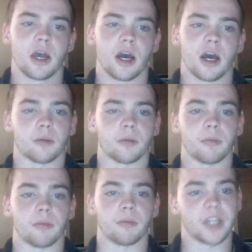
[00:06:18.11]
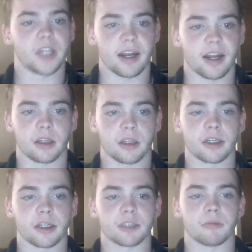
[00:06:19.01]
data
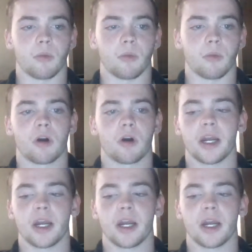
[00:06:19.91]
analytics more